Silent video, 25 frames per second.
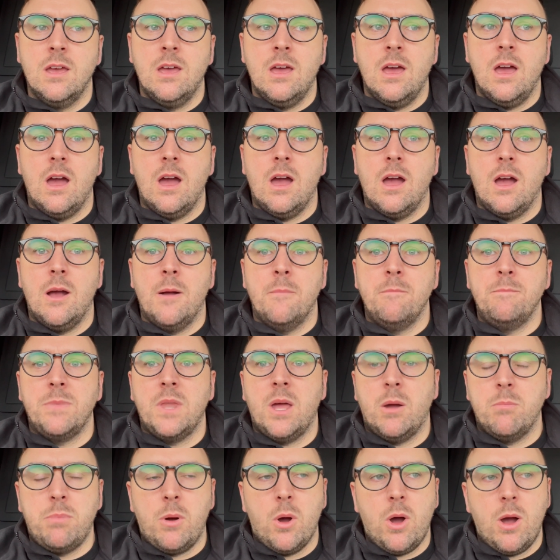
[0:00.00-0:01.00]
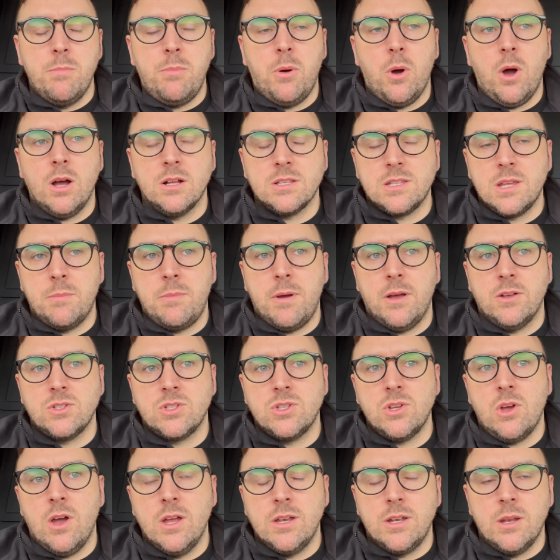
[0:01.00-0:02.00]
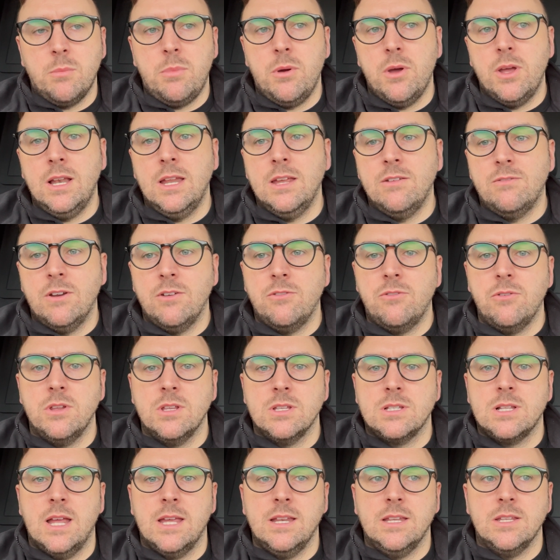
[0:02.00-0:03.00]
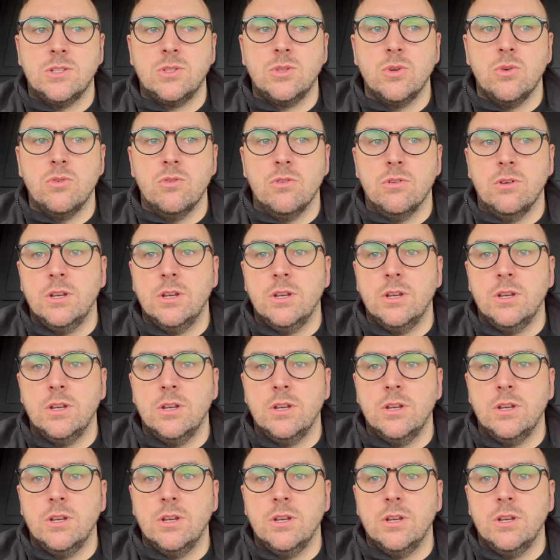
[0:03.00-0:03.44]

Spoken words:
I parked up outside and I put a leaflet through this lady's door,